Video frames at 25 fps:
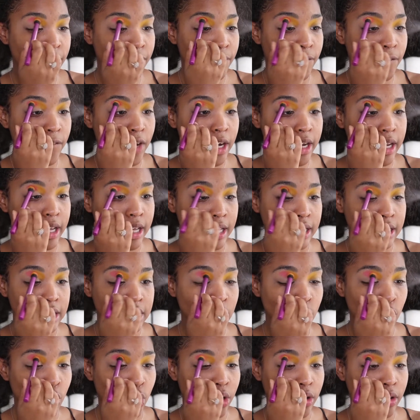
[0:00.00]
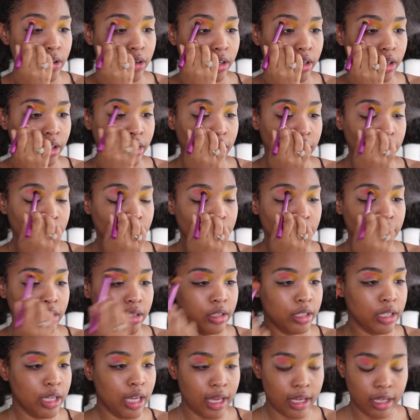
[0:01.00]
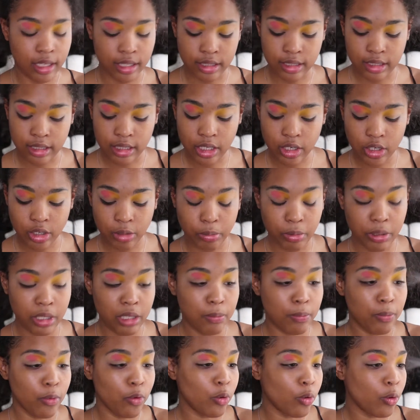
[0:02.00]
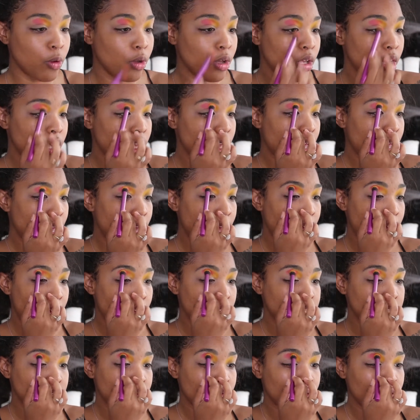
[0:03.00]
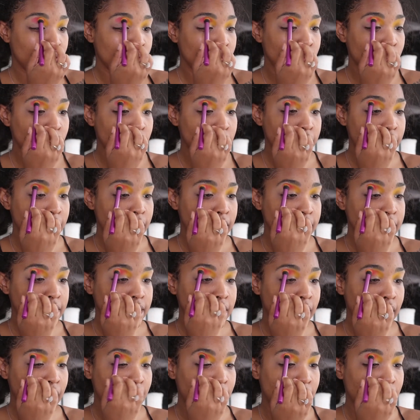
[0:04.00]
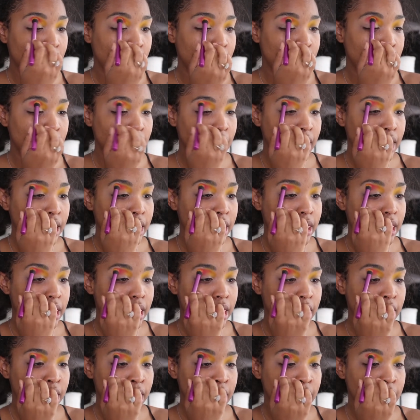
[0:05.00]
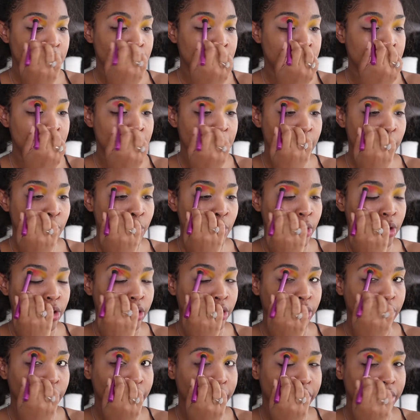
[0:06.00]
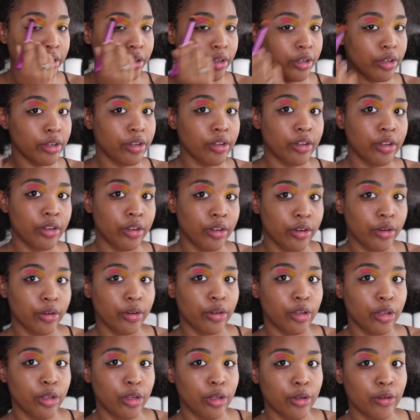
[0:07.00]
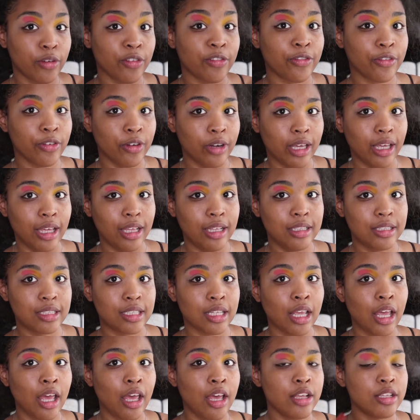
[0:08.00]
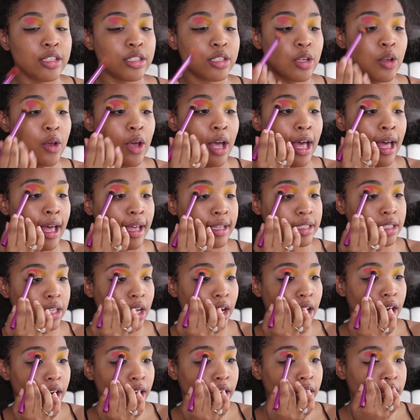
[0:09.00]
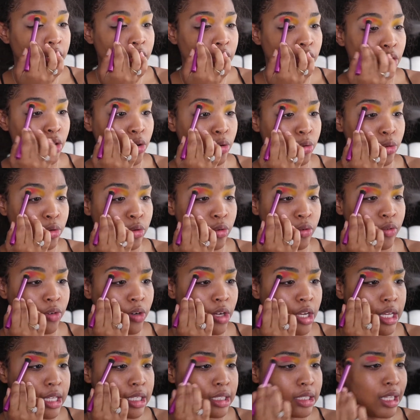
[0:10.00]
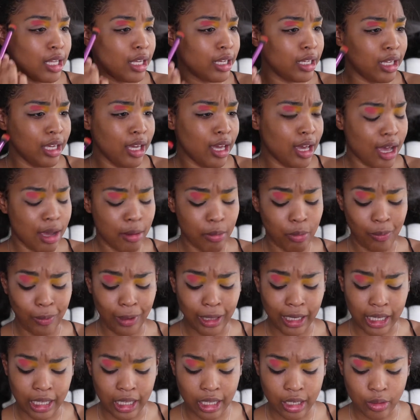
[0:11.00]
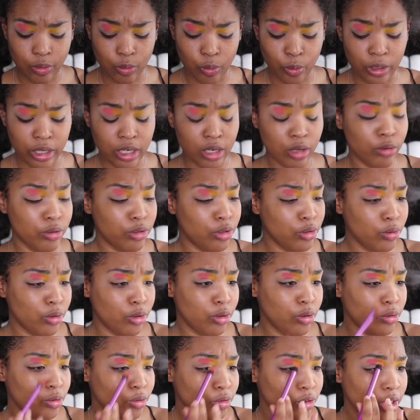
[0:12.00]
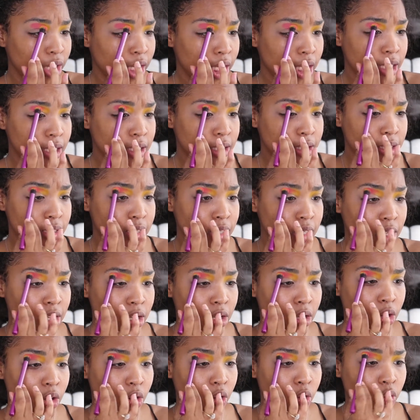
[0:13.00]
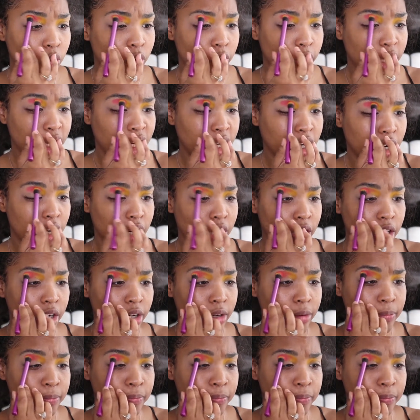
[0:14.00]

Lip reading: friends, or yeah, considered people as friends, and they weren't friends. So I started no new friends. Like, yeah, I'm with it. We don't do new friends over here.